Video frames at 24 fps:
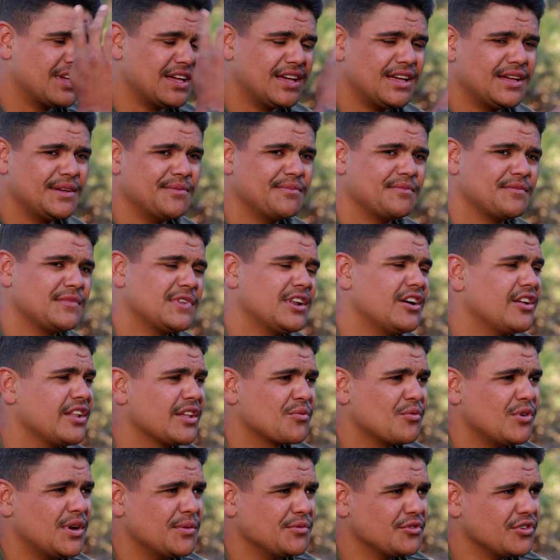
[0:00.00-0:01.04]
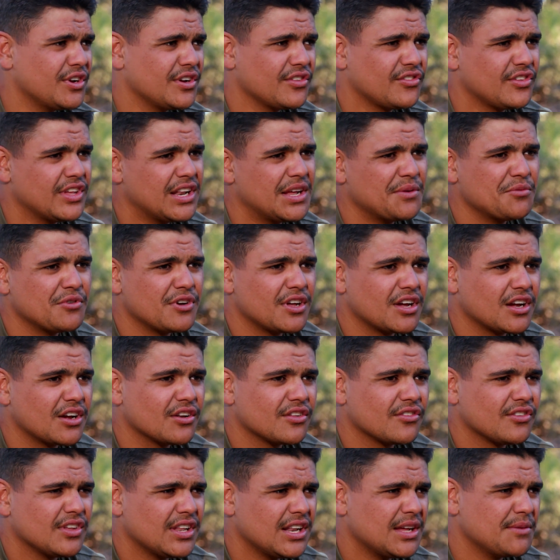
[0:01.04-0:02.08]
Um, you know, that's why I'm trying to set up what I've got
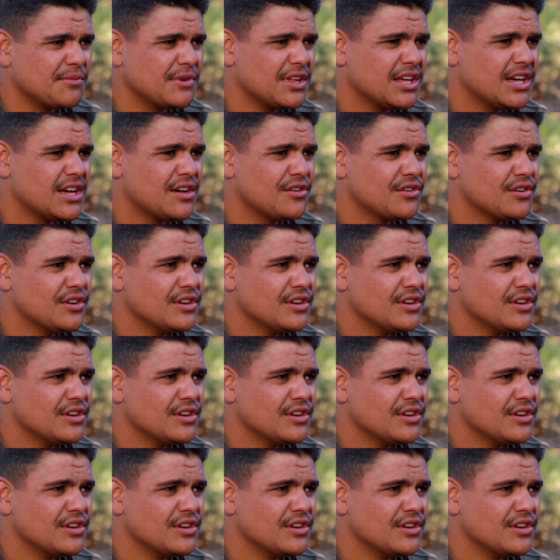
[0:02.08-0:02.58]
to set up now.